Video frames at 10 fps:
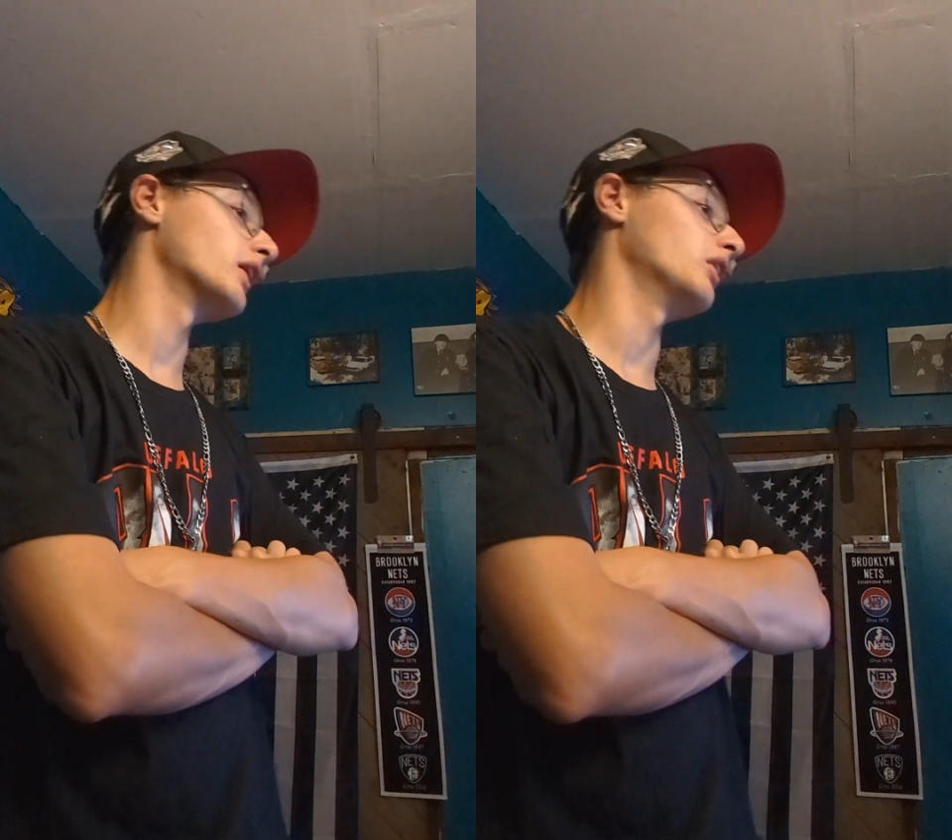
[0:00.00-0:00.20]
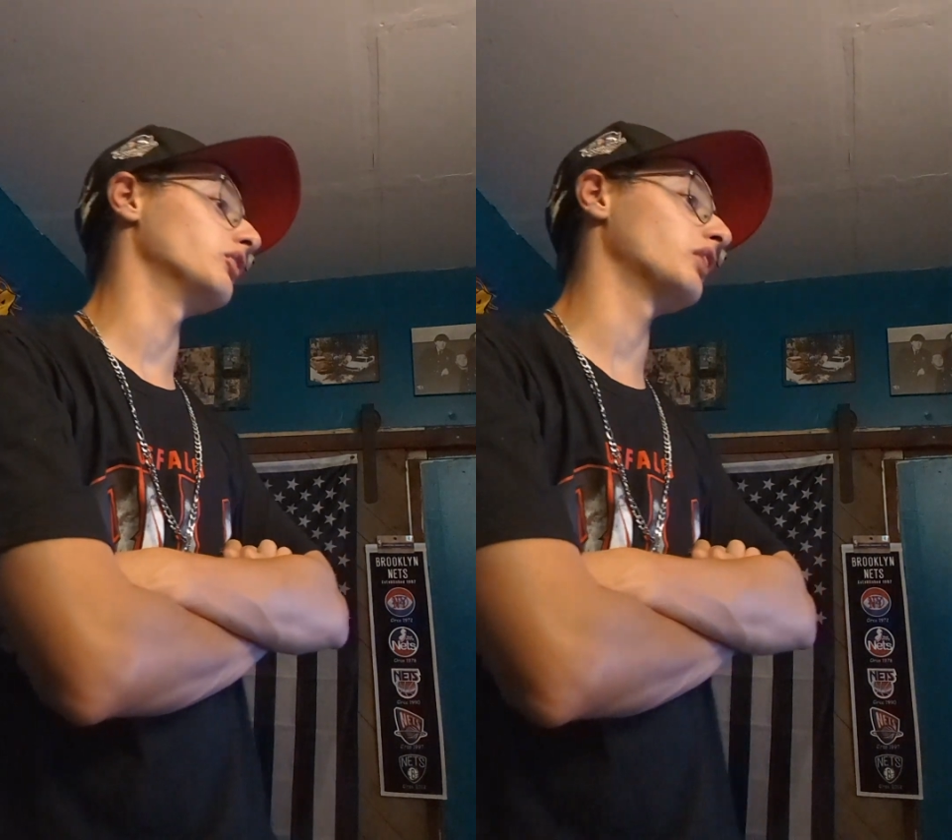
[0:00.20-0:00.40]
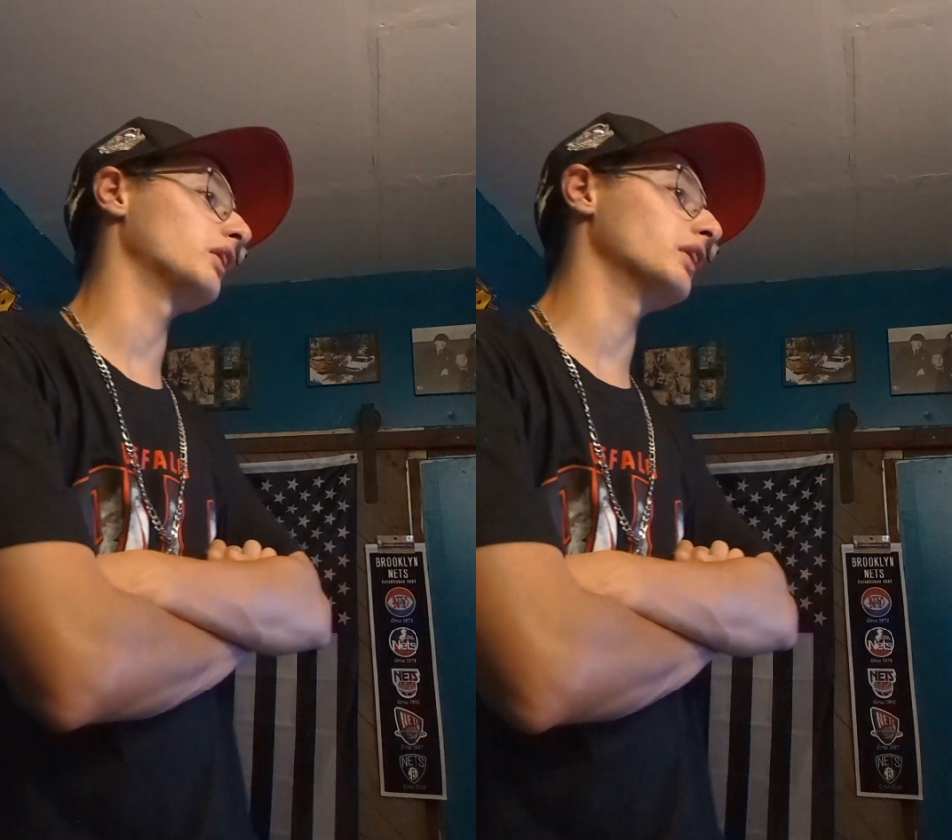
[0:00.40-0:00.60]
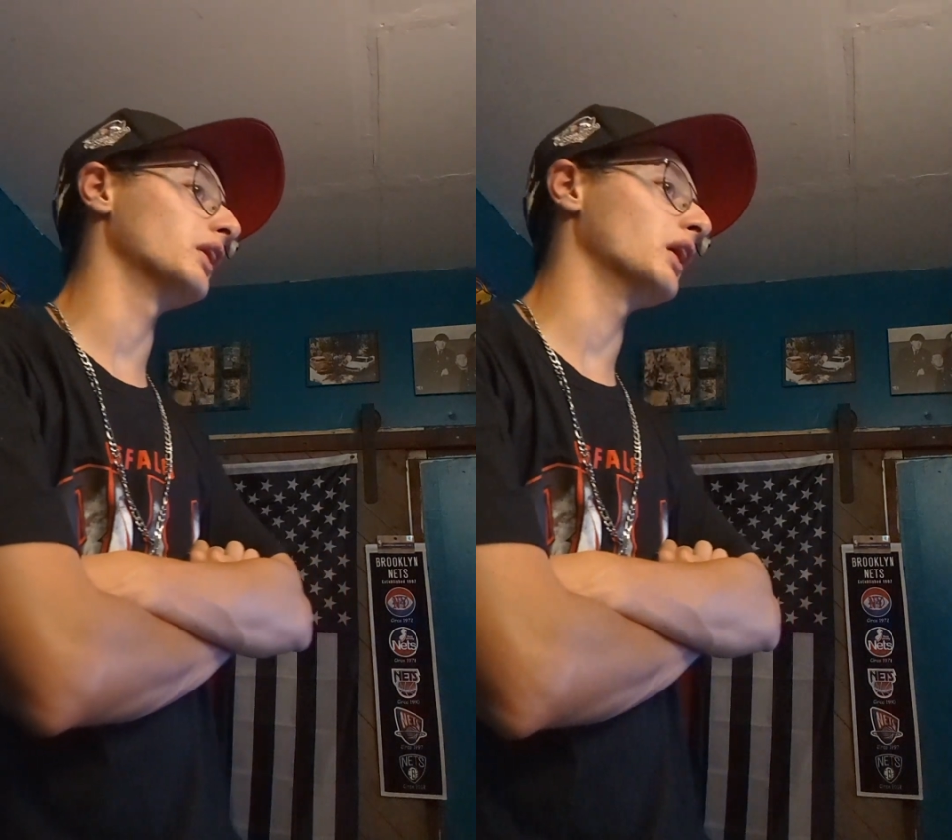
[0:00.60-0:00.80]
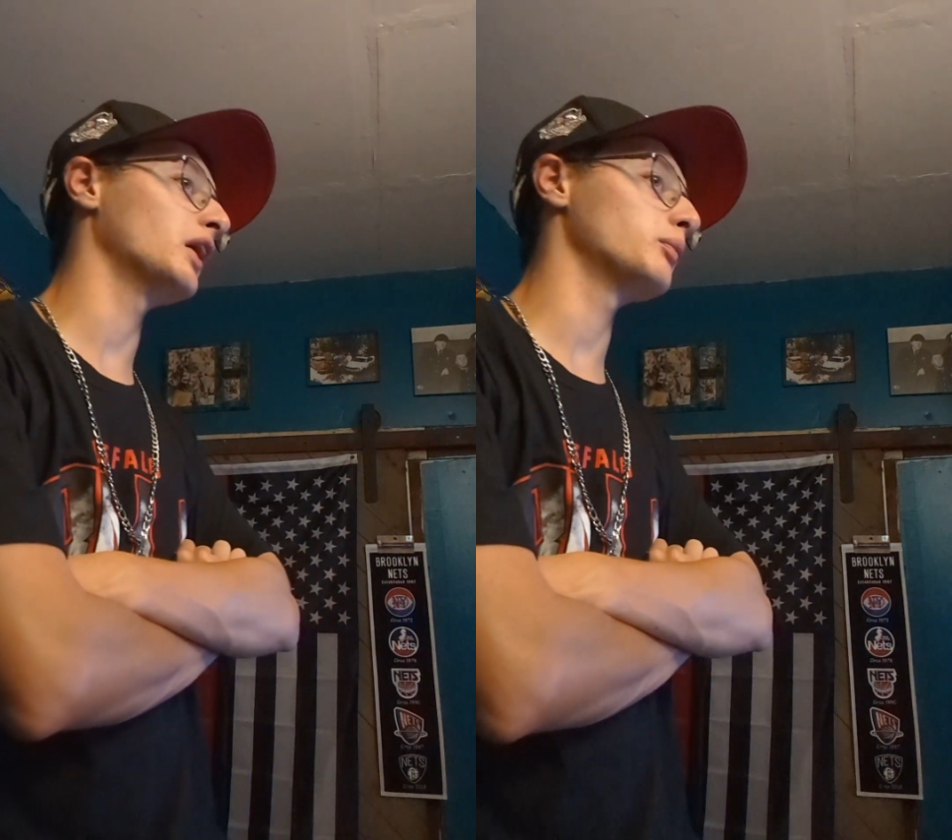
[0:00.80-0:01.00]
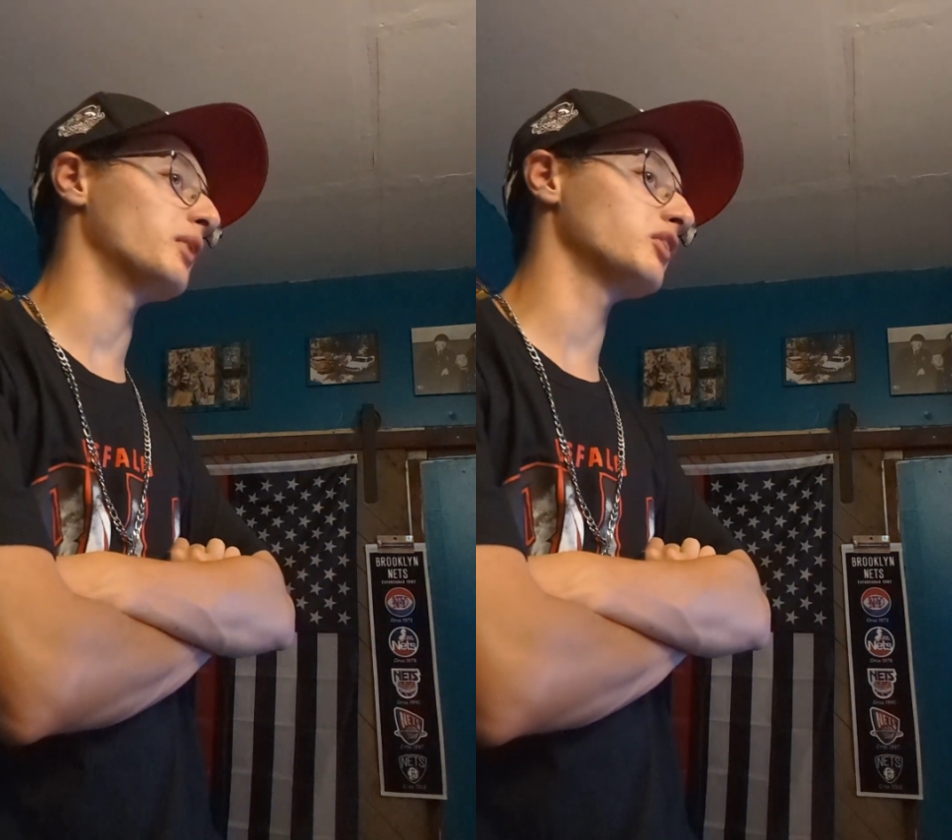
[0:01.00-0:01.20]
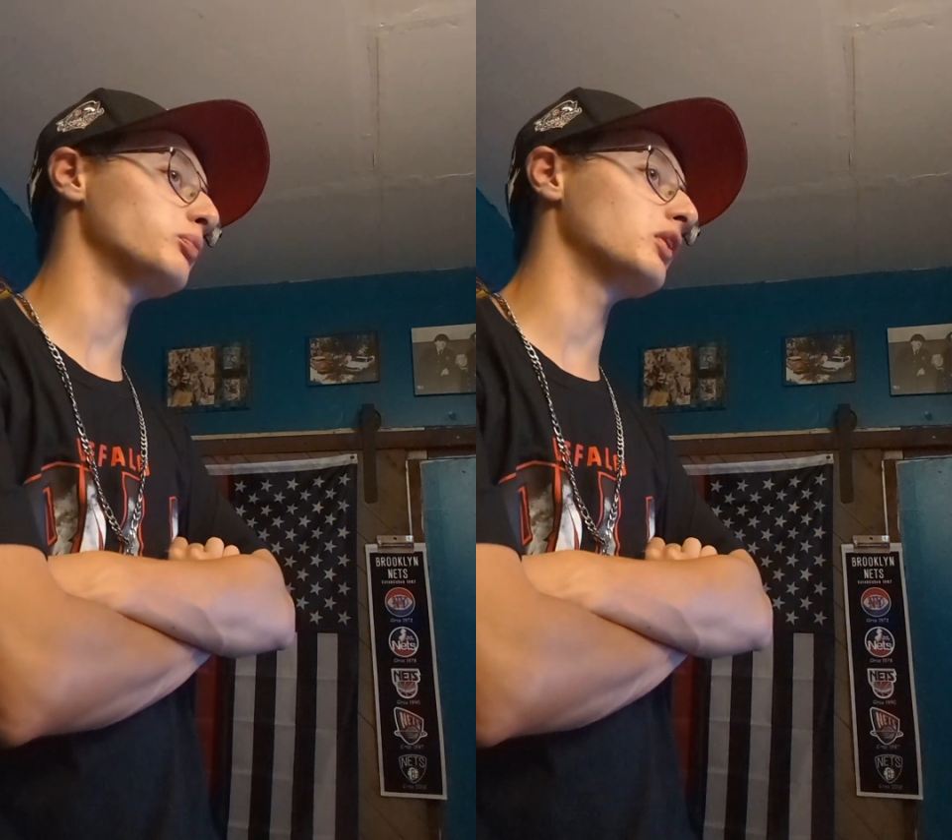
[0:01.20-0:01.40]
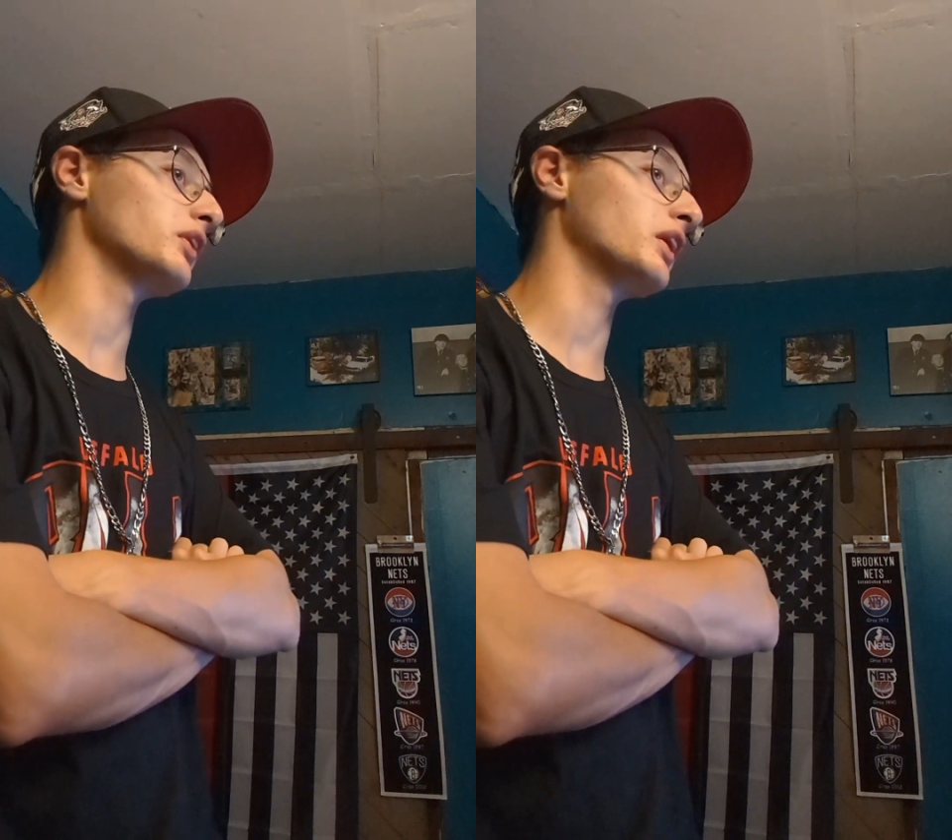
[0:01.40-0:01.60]
on Saturday night,
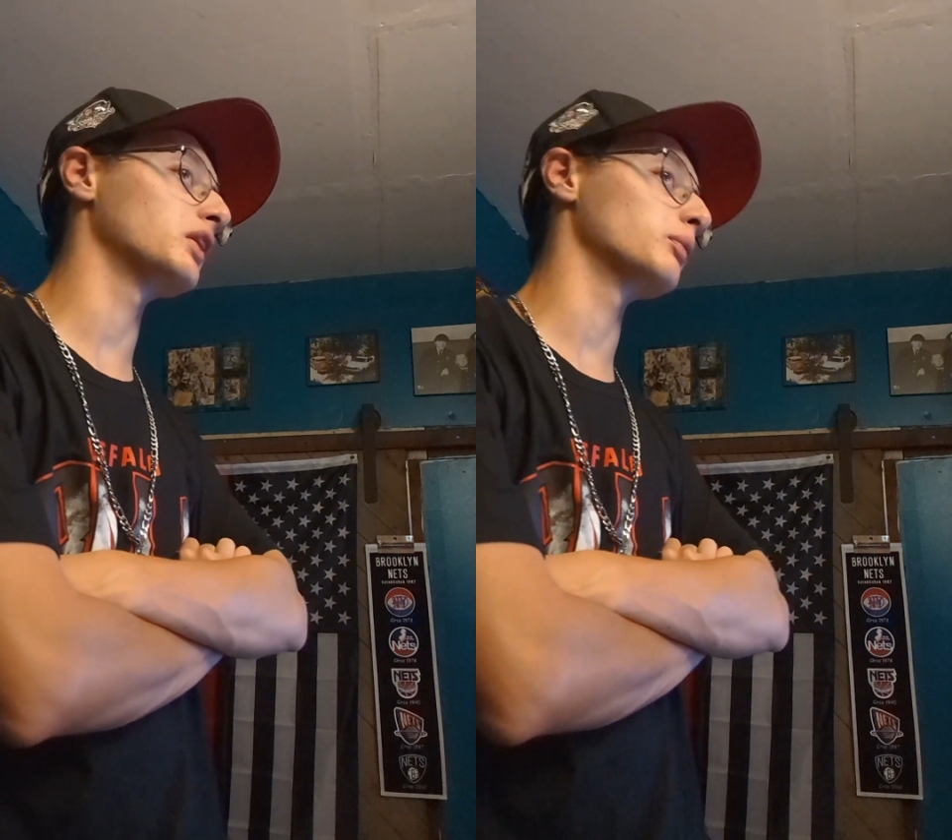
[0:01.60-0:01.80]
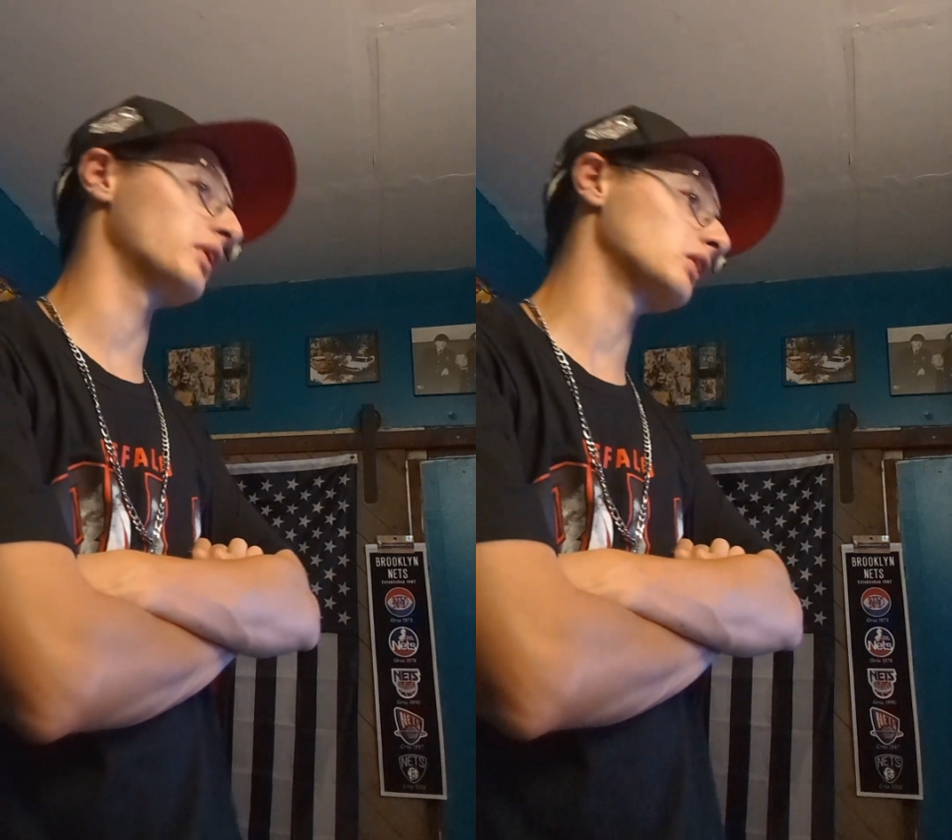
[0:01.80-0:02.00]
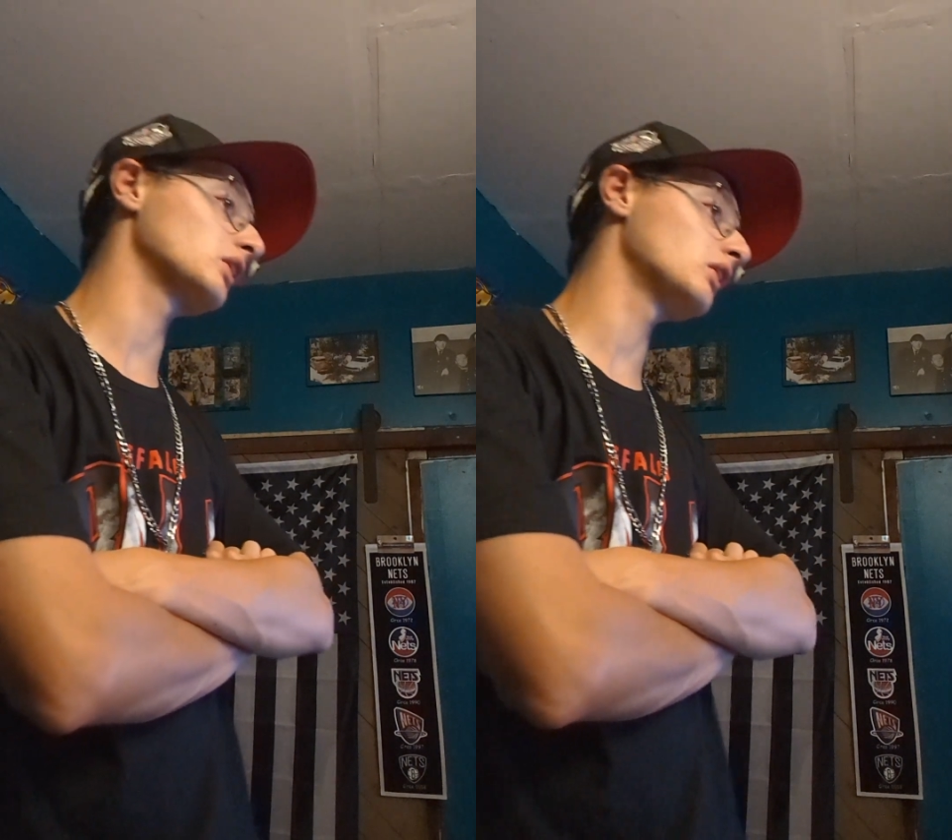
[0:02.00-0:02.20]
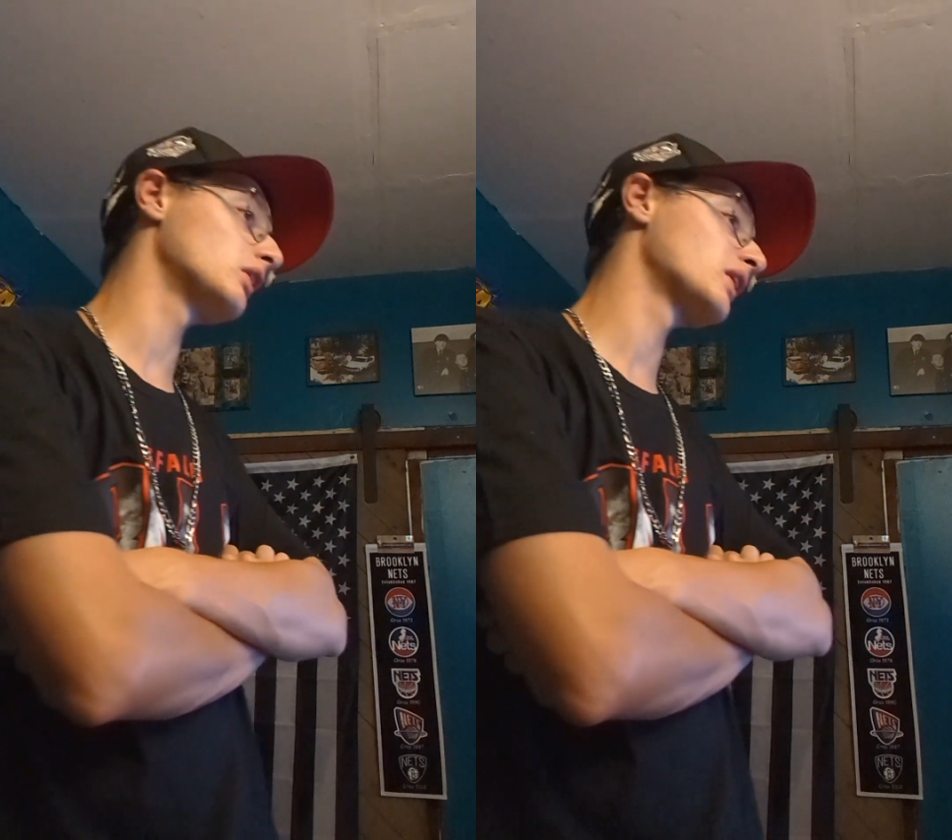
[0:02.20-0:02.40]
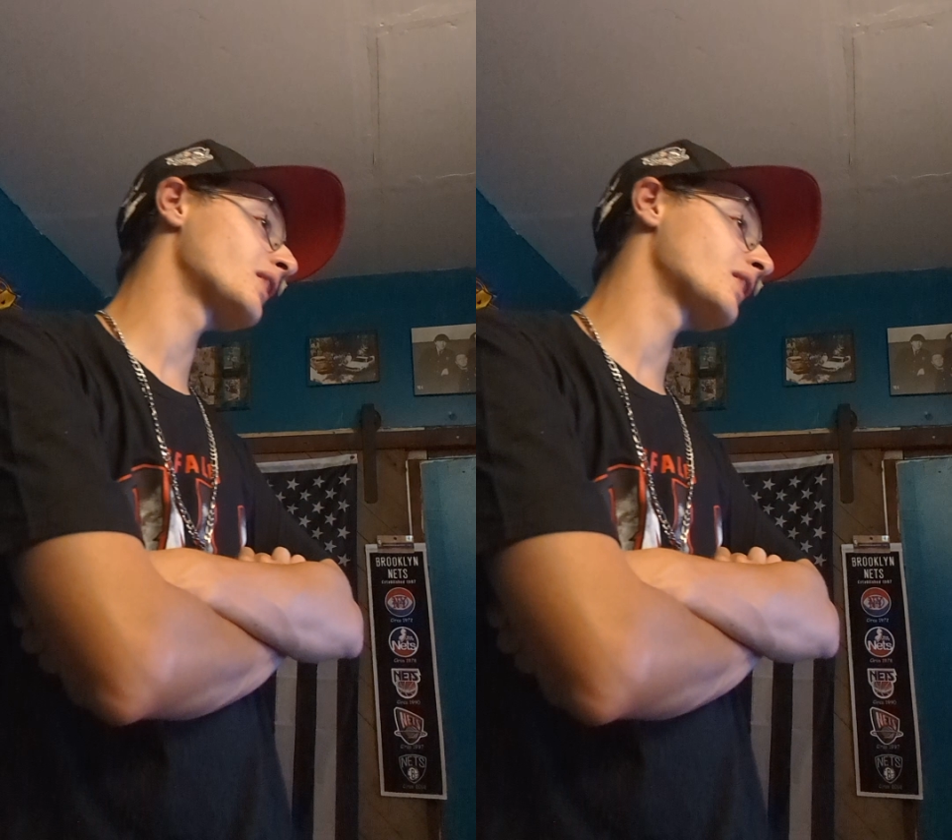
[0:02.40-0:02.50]
baseball night in America.